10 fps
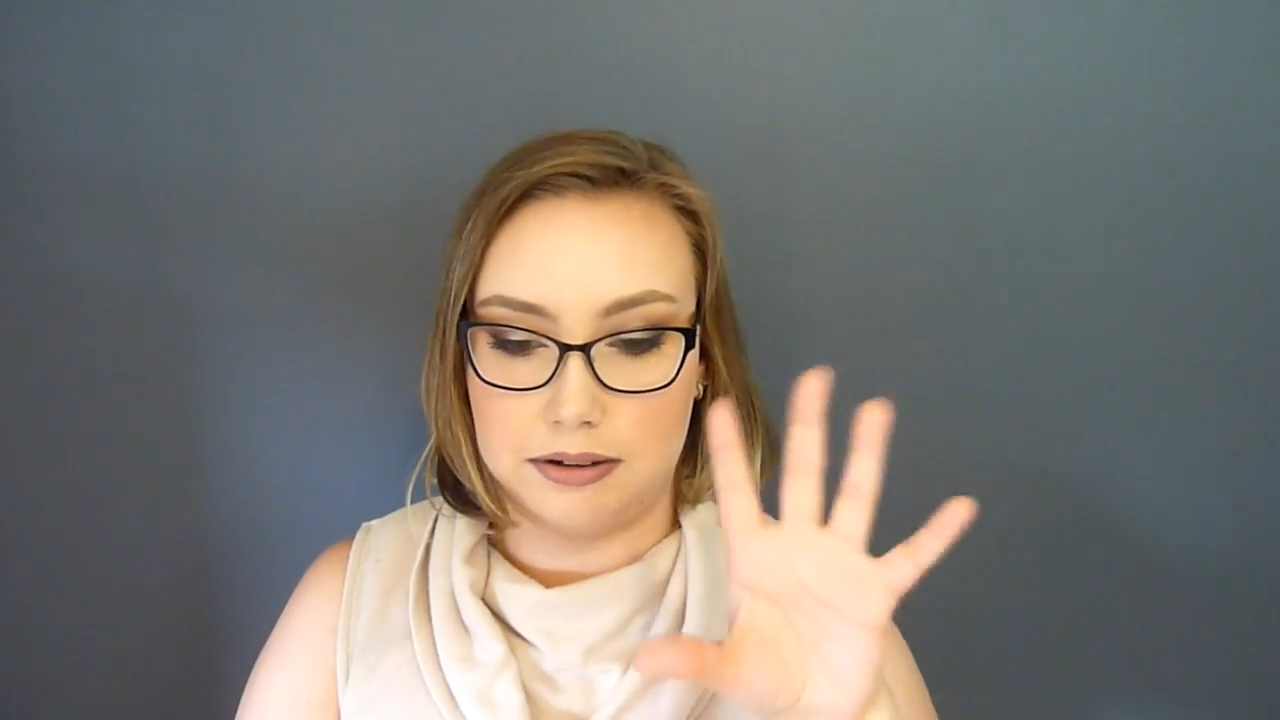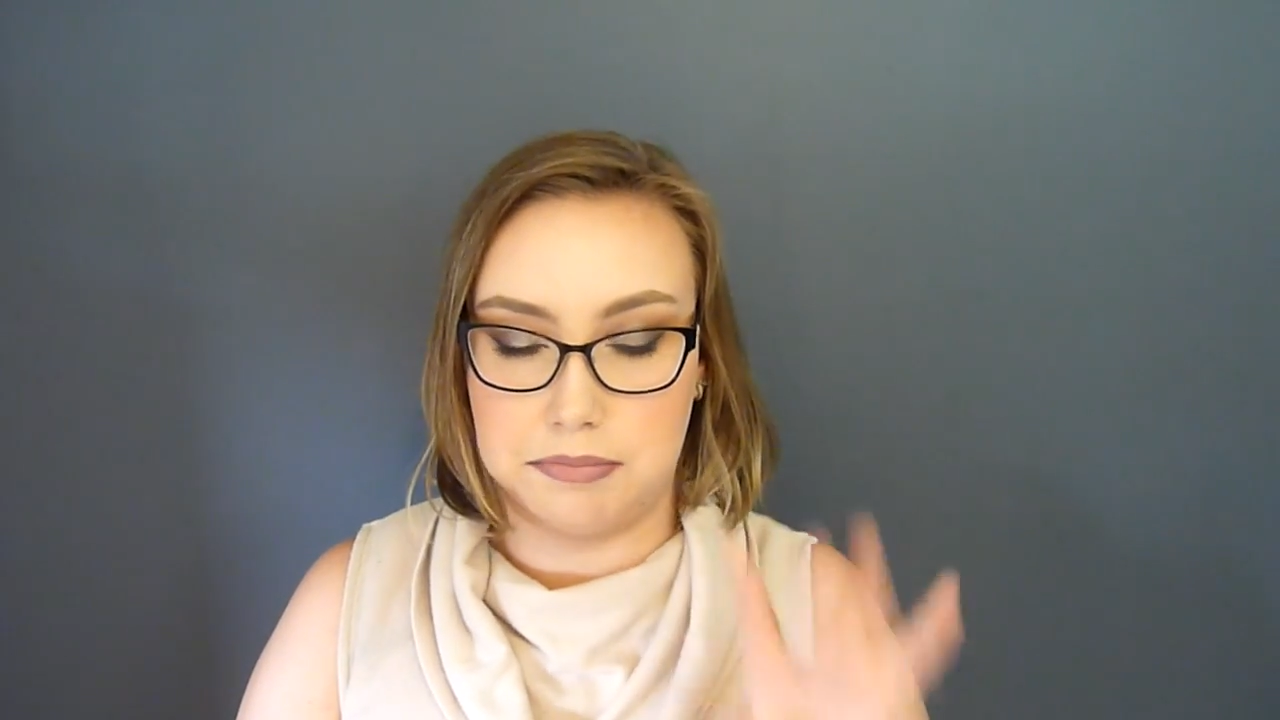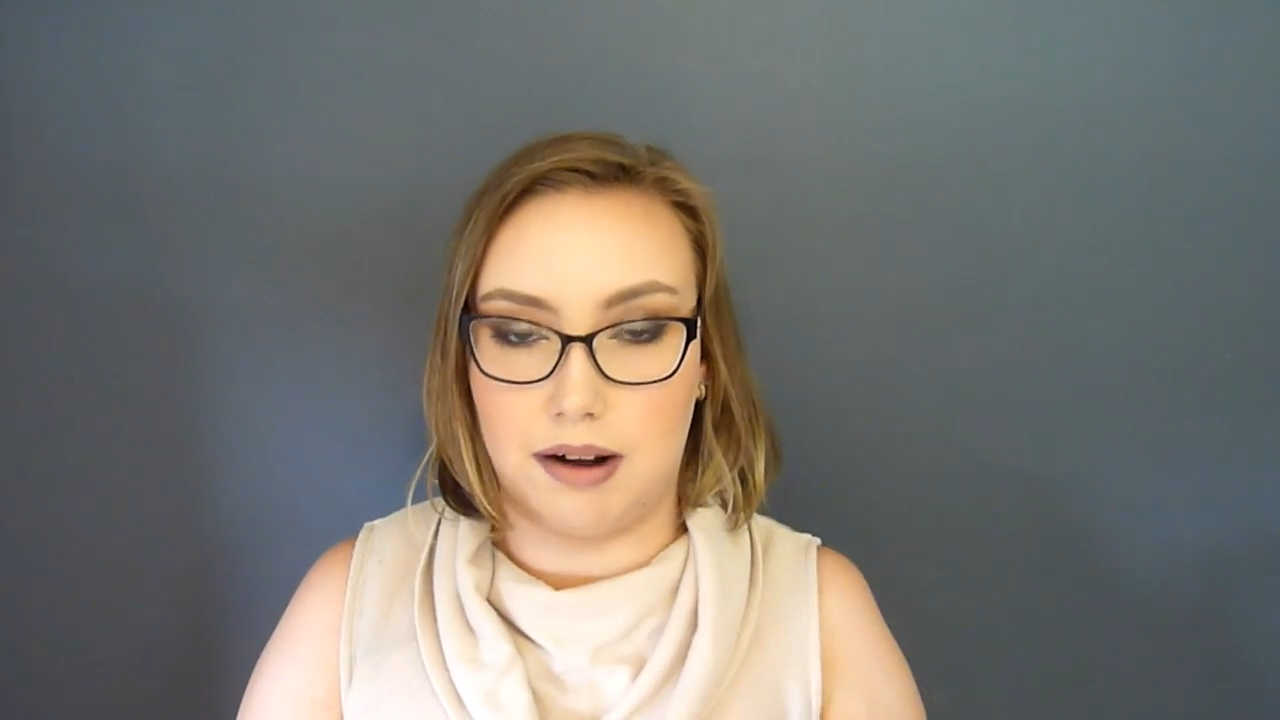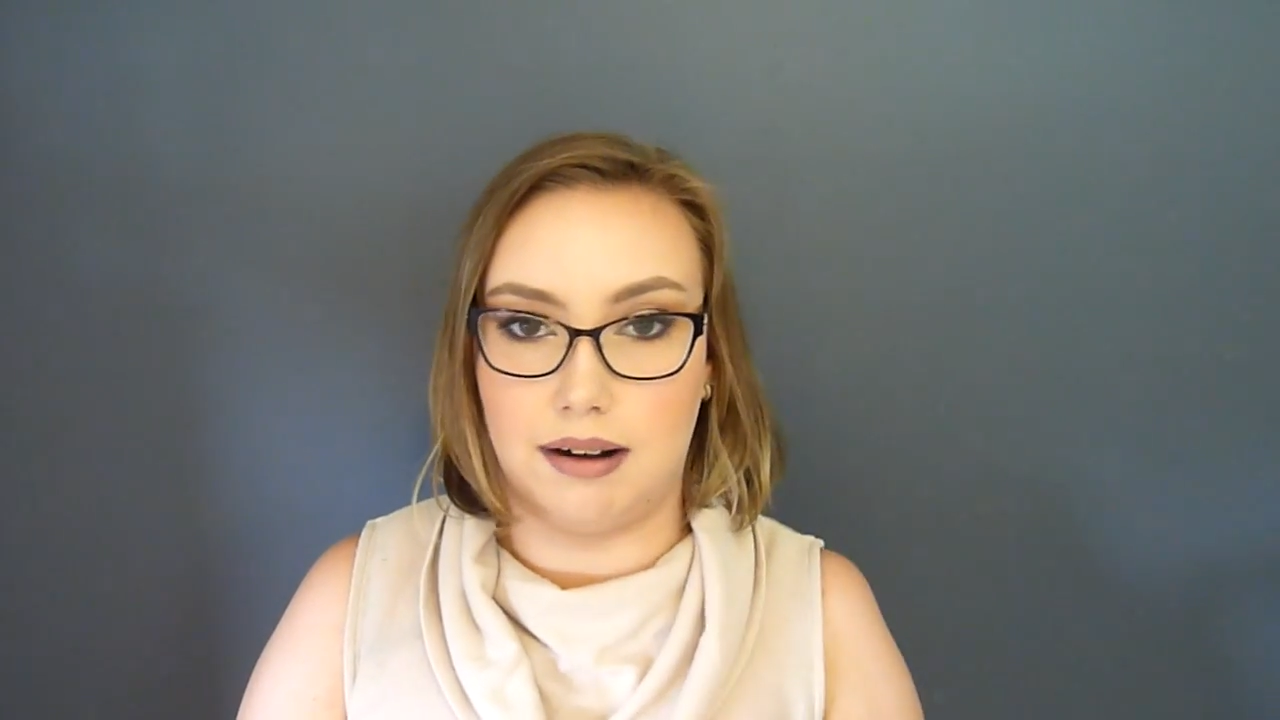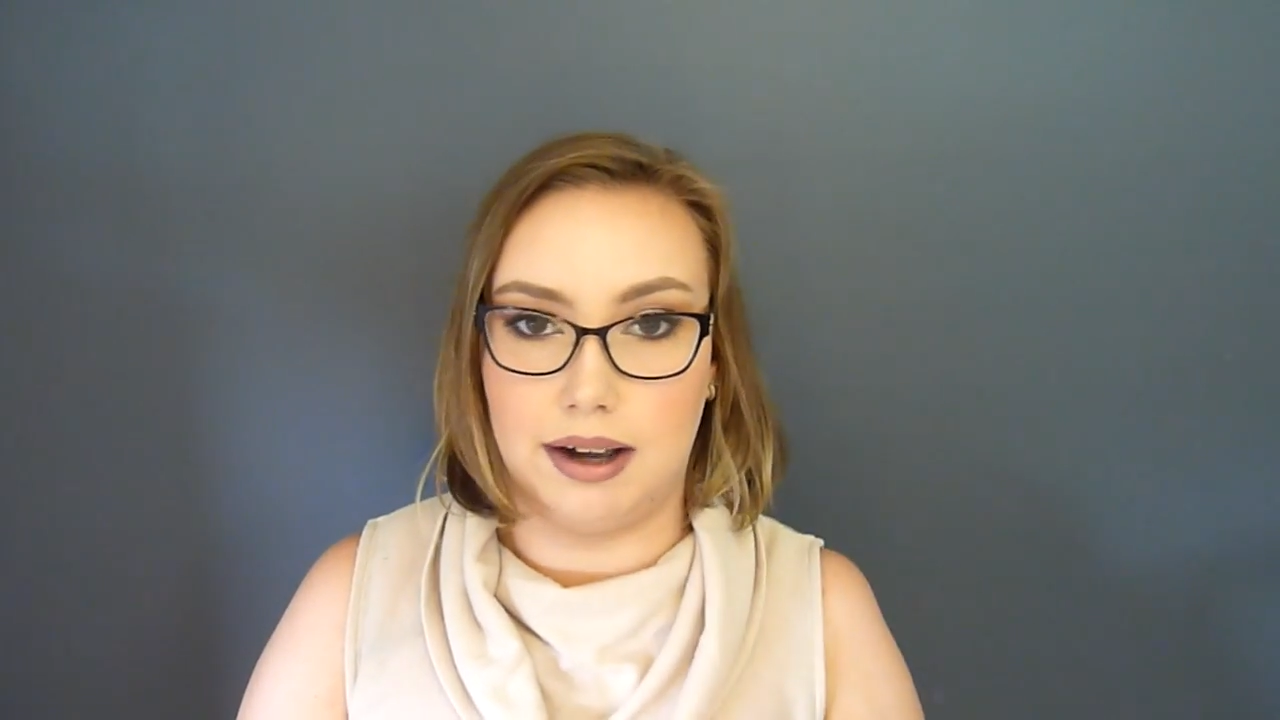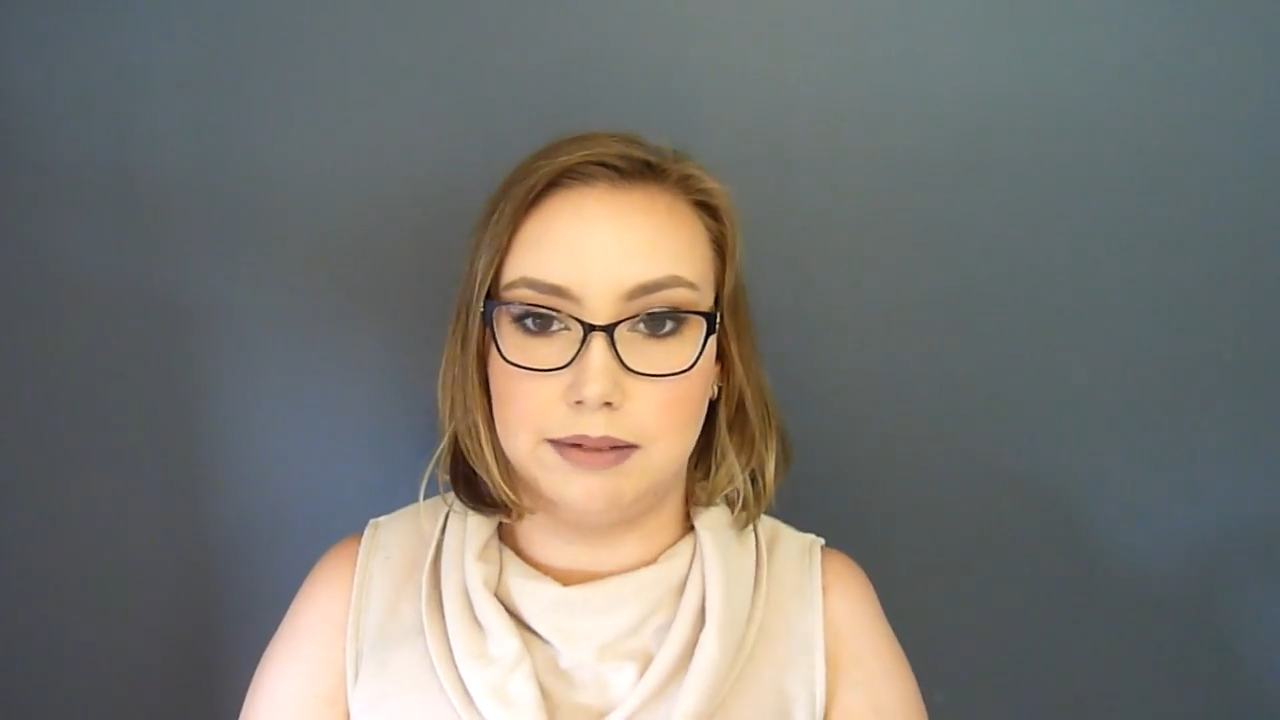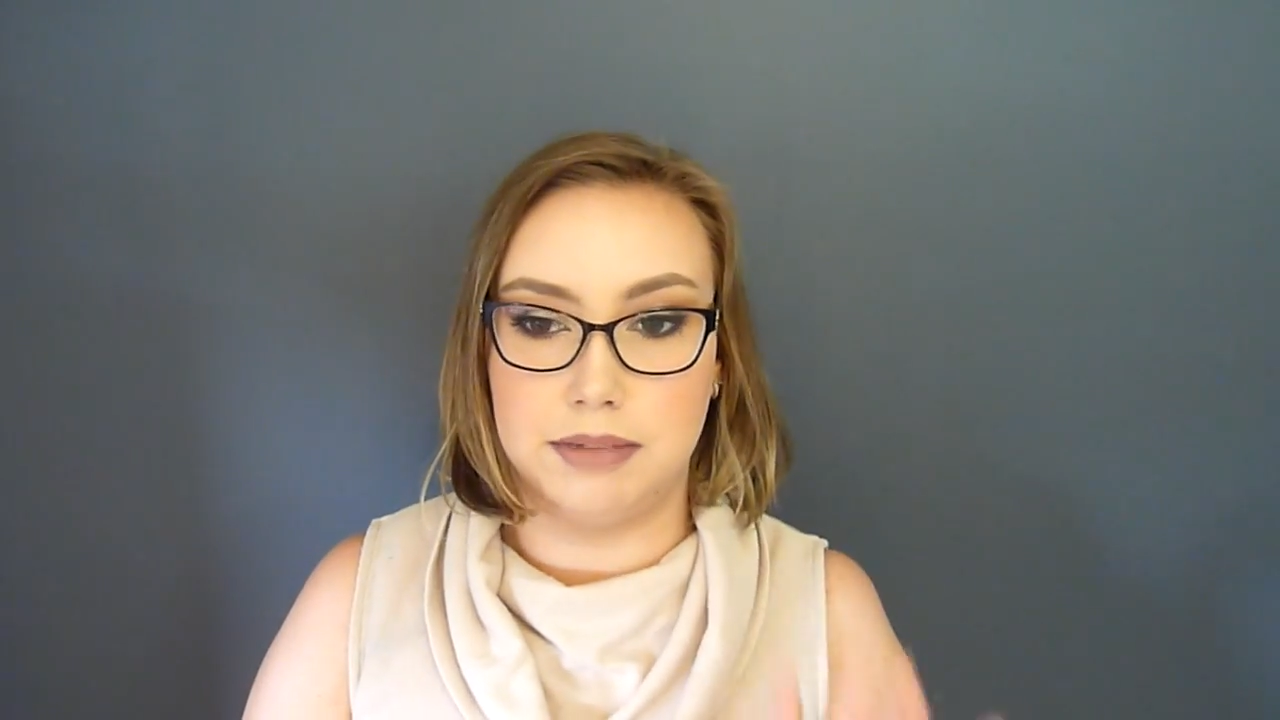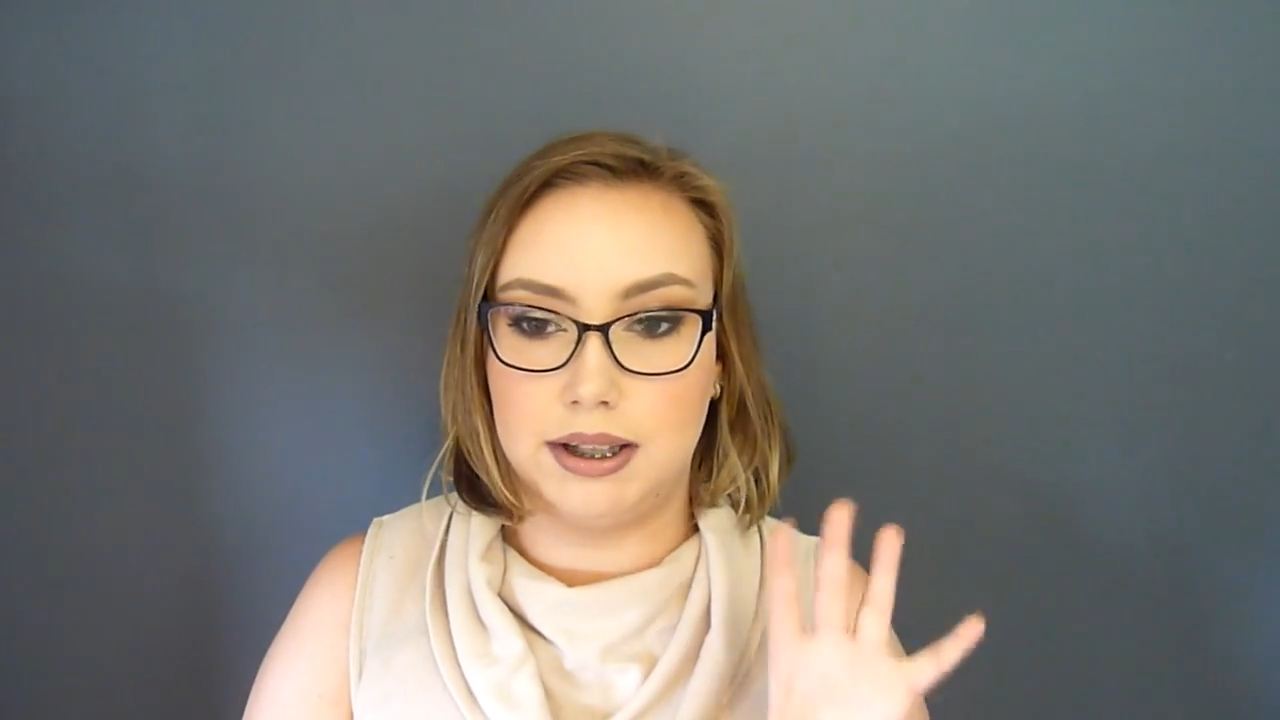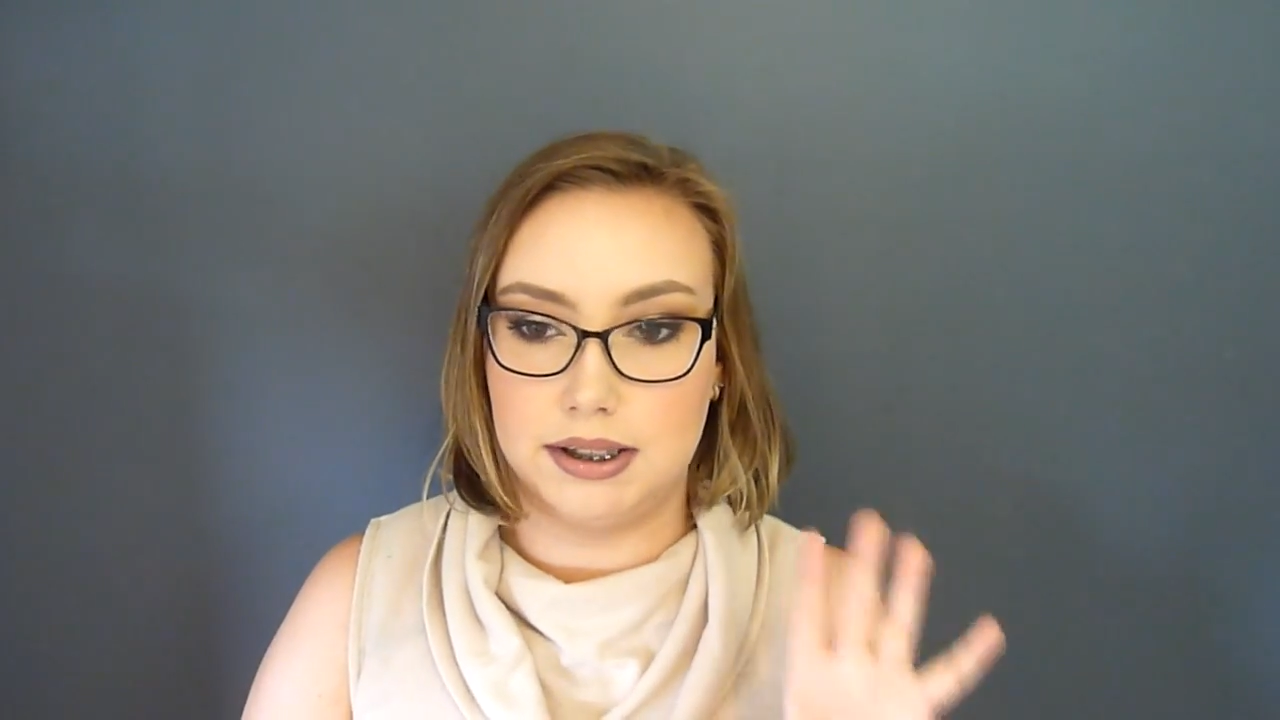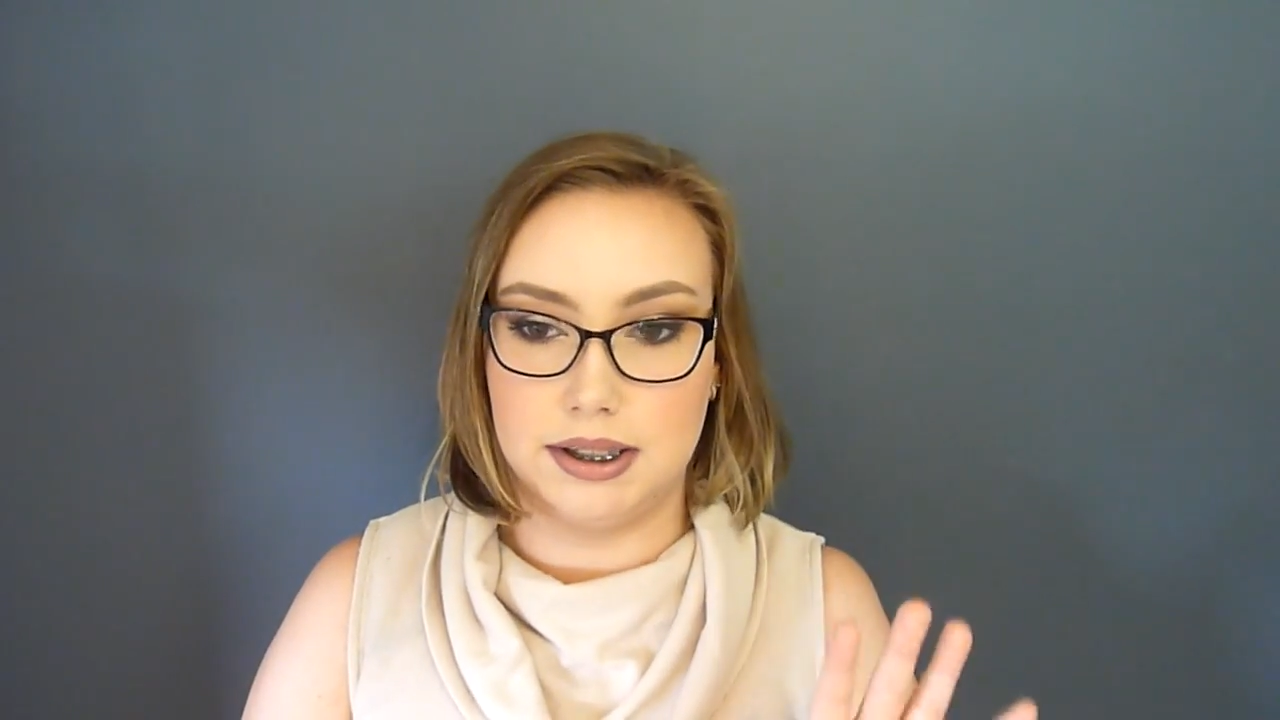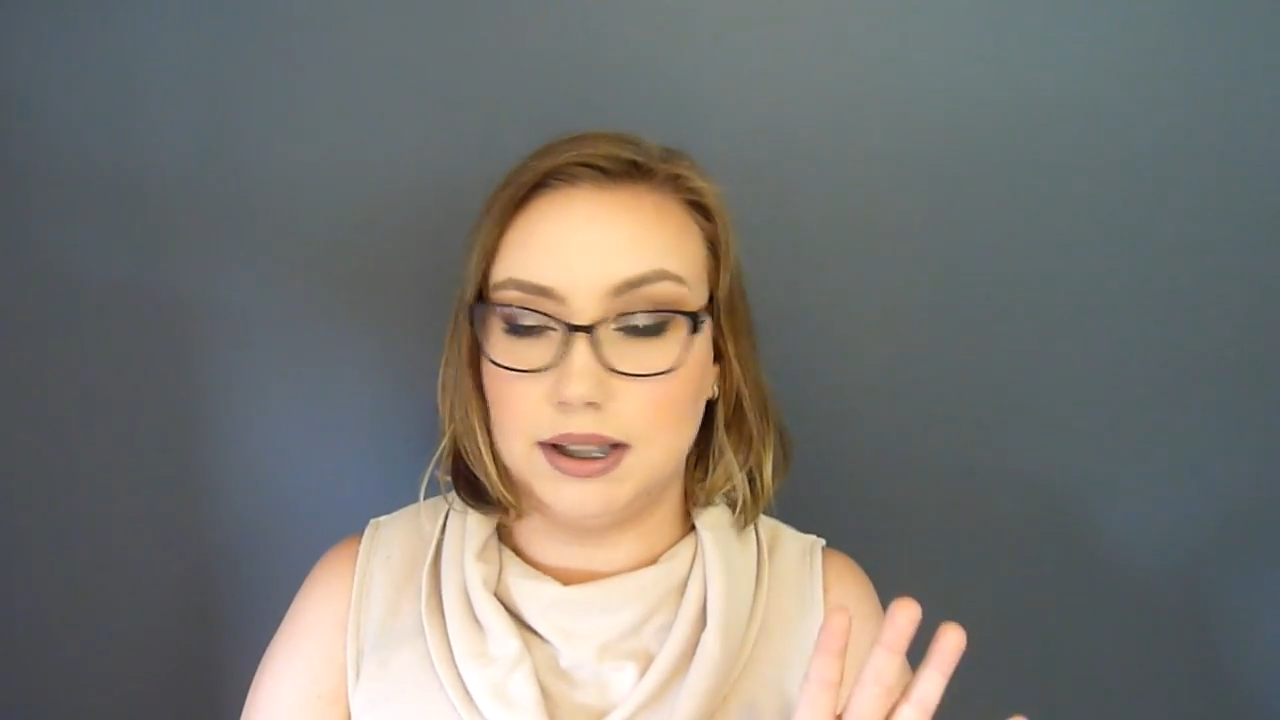behind me.